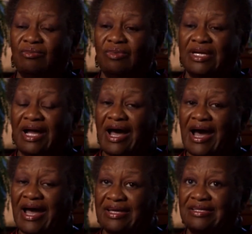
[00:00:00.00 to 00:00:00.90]
what
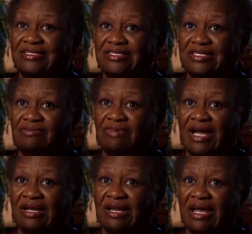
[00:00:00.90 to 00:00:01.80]
I can see
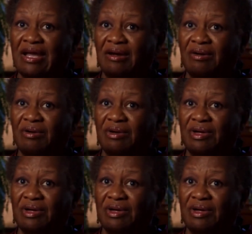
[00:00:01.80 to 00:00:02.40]
right now.